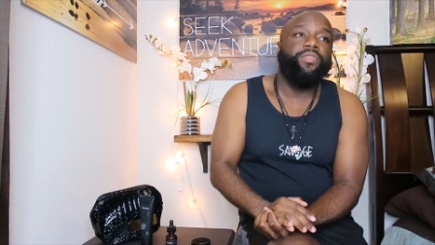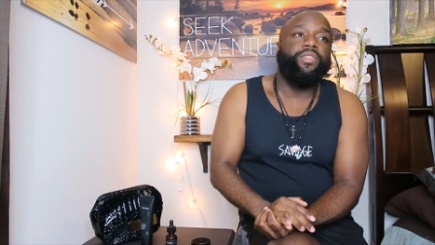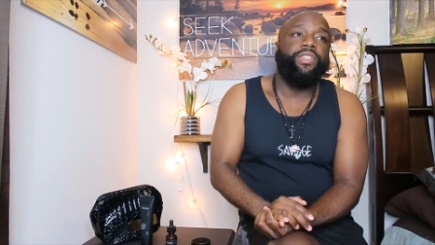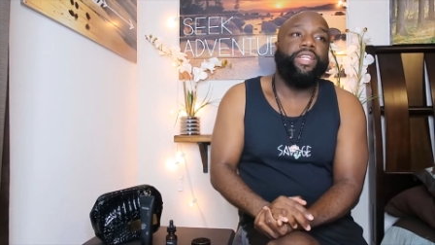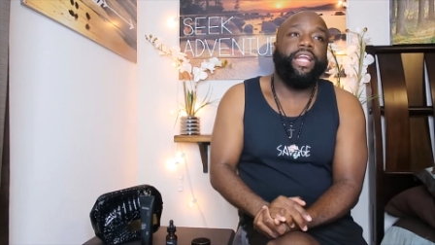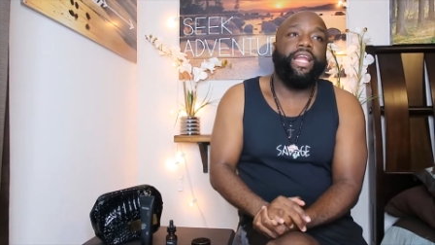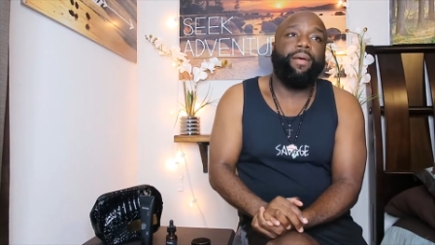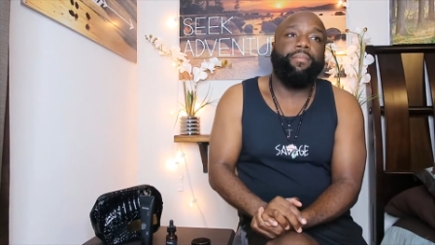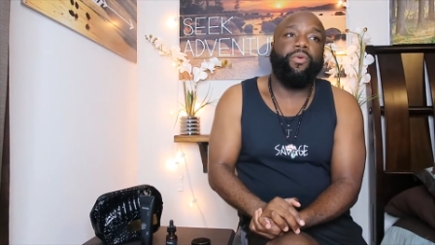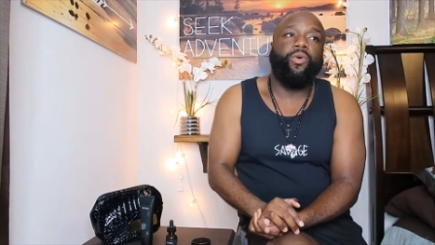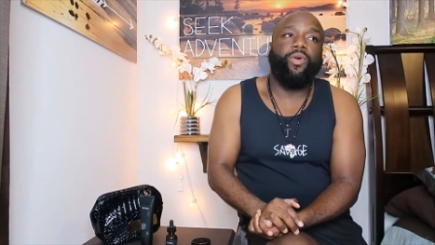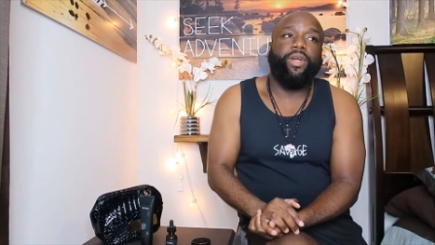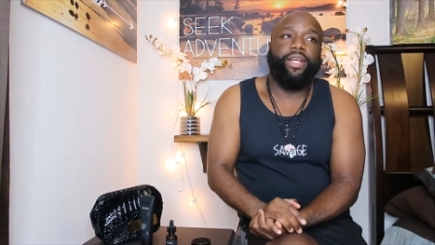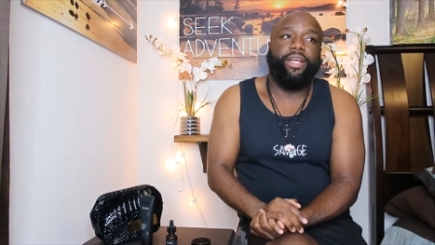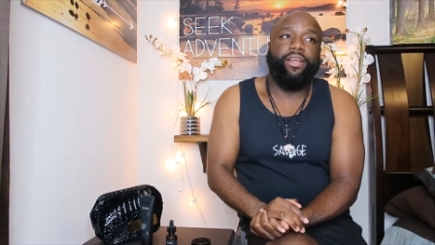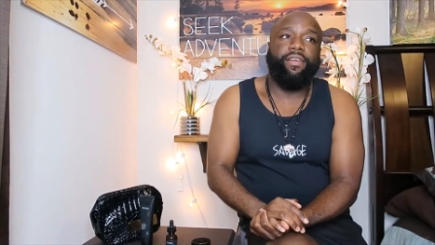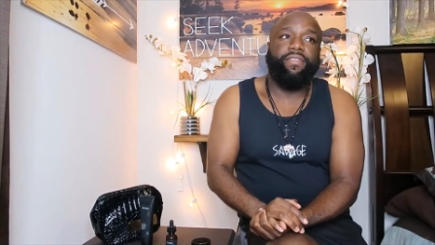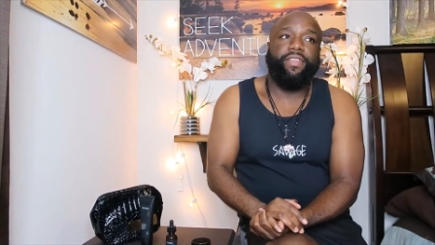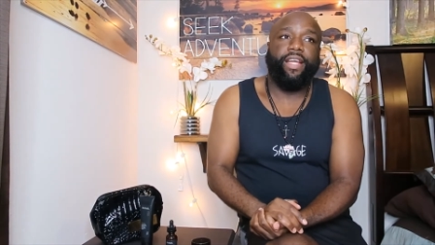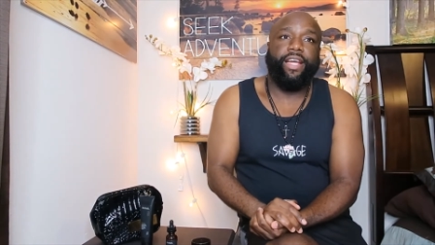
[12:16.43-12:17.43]
that I'm going to
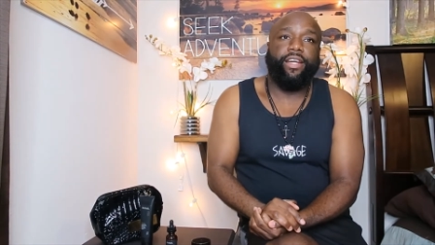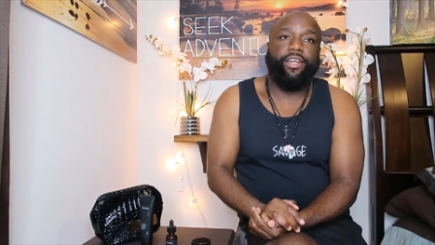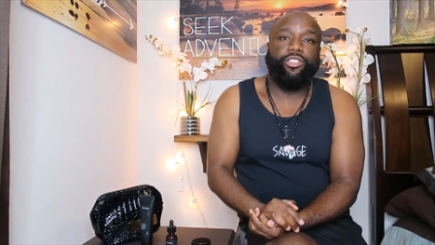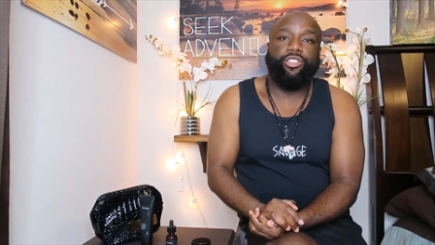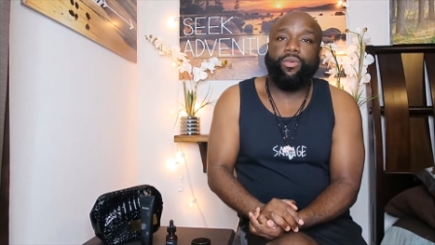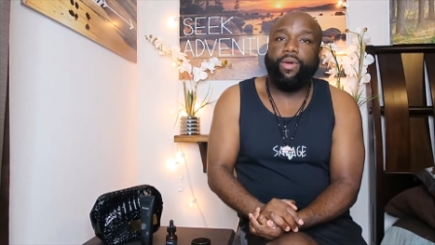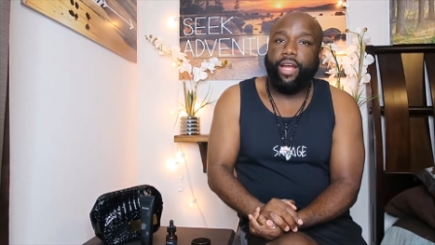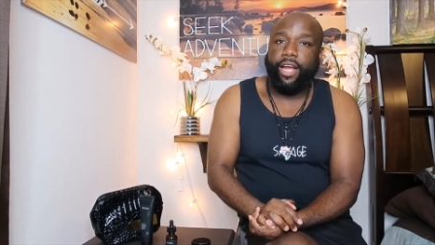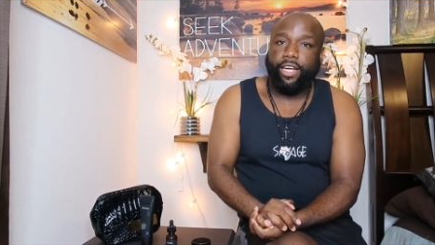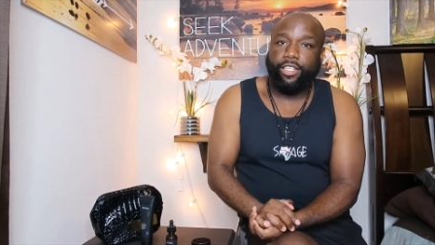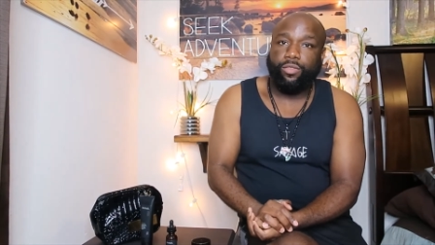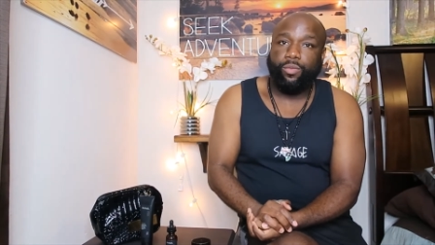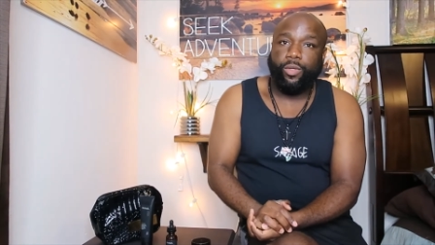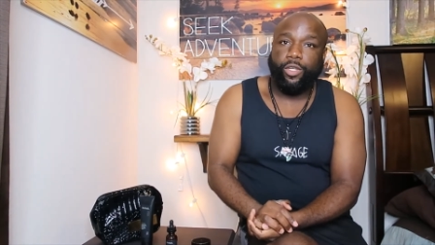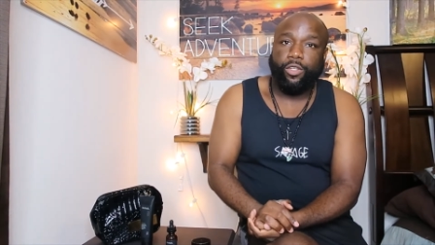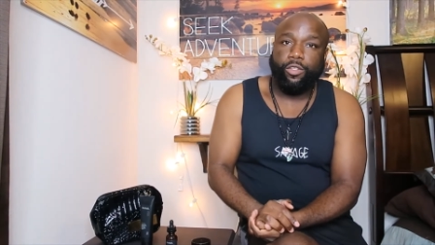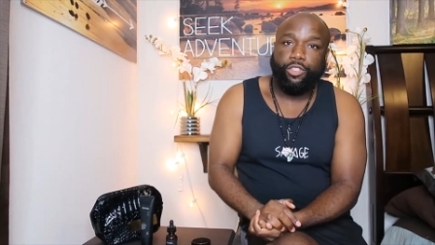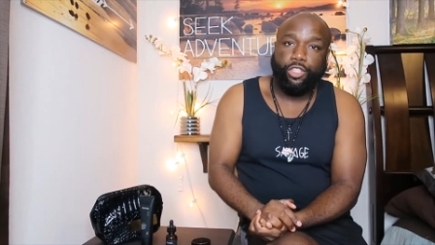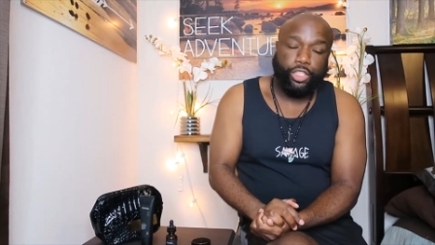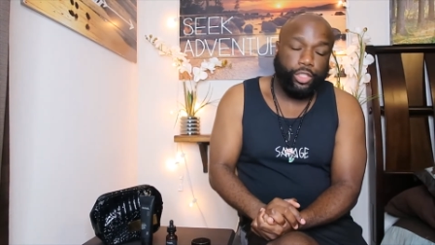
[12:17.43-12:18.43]
give that a try as
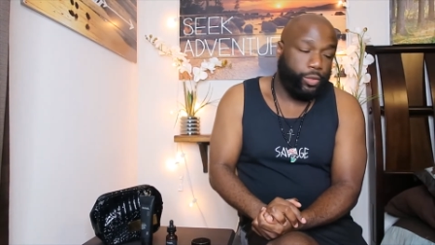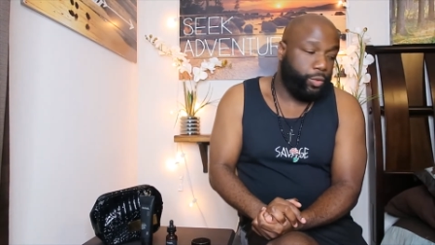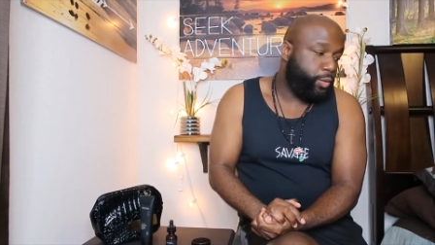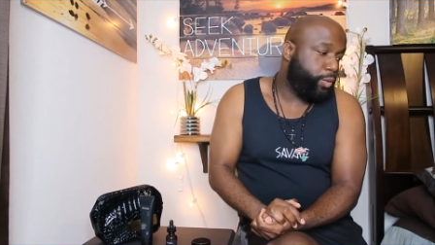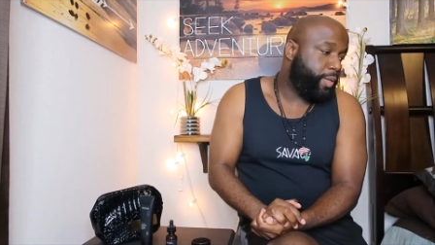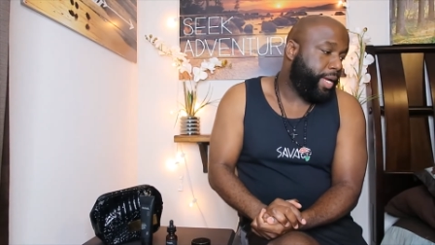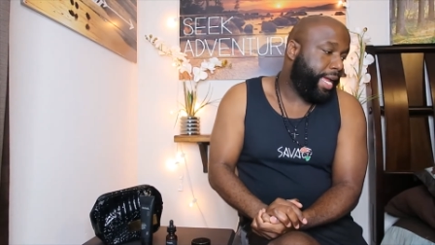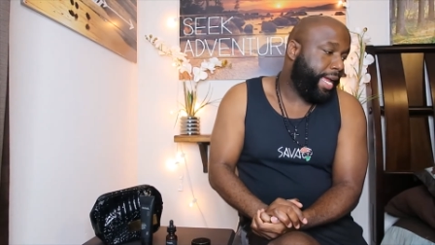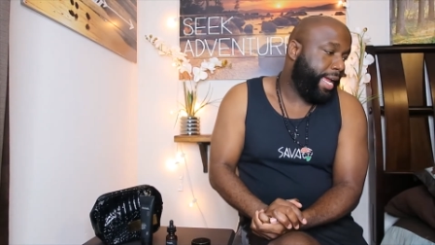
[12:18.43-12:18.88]
well too